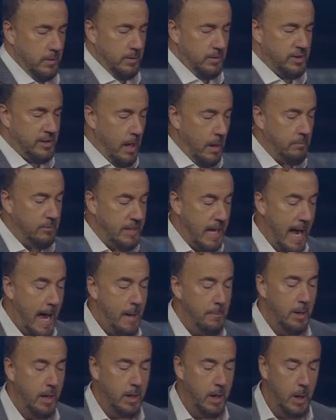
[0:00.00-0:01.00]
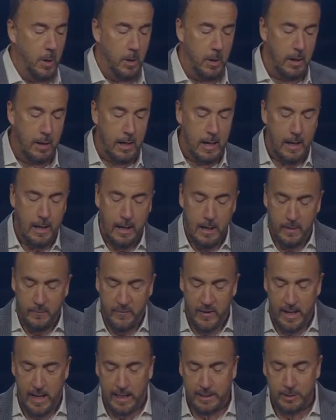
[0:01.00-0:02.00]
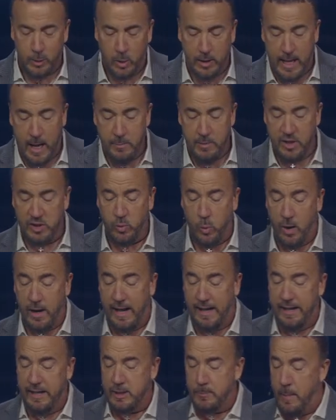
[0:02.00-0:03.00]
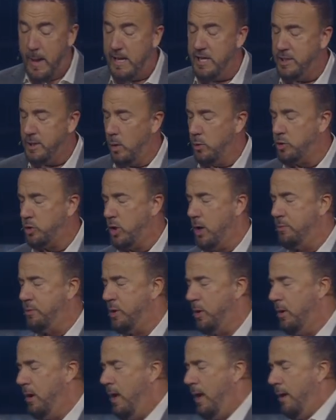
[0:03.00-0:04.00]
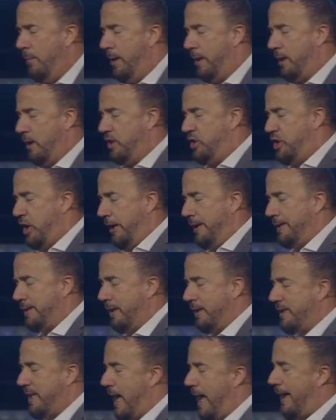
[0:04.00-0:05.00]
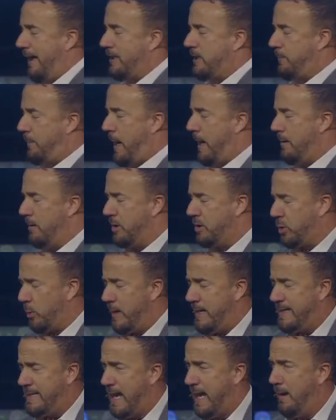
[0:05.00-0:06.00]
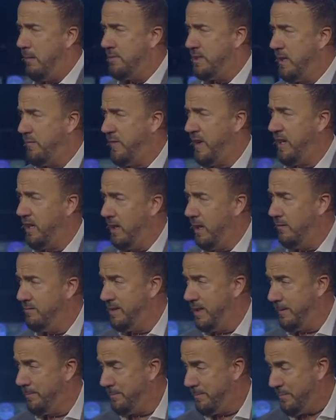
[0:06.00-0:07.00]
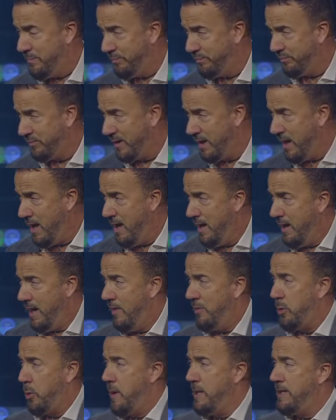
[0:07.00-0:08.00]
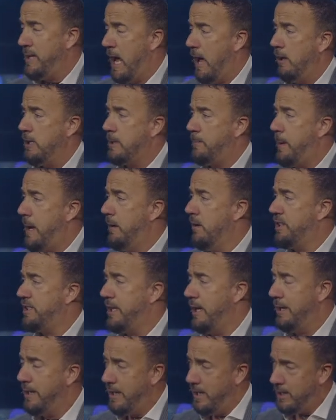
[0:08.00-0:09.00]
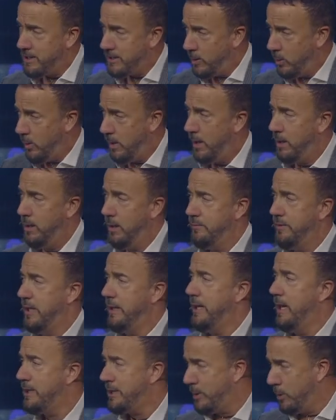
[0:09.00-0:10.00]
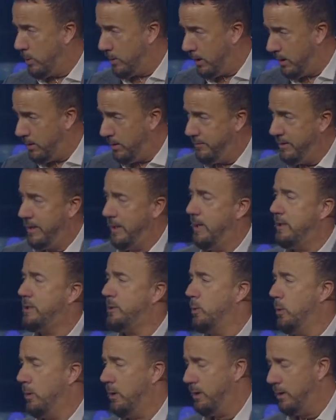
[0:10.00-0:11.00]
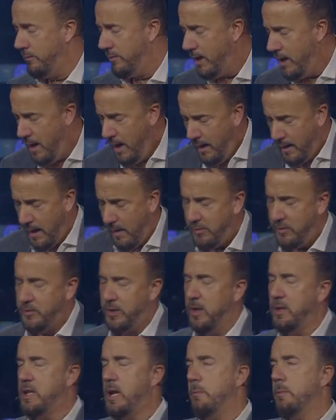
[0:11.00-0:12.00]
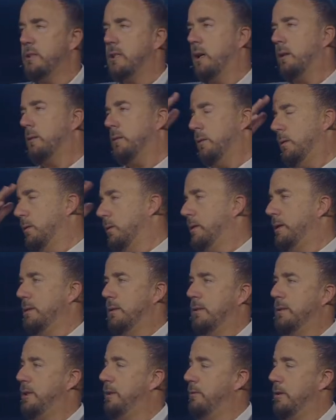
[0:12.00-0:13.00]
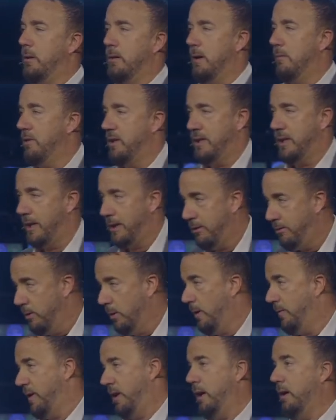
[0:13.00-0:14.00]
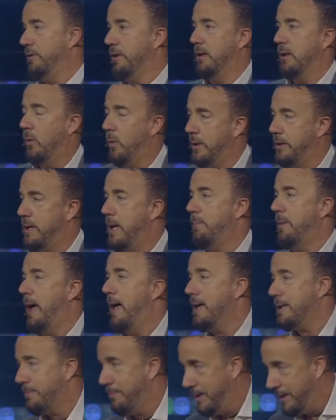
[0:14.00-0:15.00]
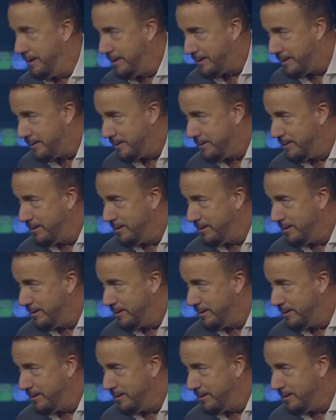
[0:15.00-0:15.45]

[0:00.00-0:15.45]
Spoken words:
Some time ago, I felt like the Lord gave me this word. And it is based on scripture because Jesus asked Peter 3 times if he loved him. And 3 times Peter said, yes, Lord, I love you. Yes, Lord, I love you. Yes, Lord, I love you. And after the third time, he's like, Lord, you know everything. You know if I love you or not. Why do you keep asking me this?